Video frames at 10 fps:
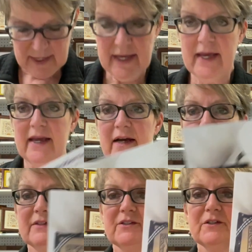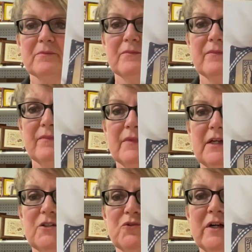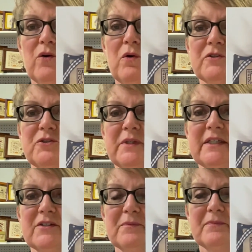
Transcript: and Trick or Treat.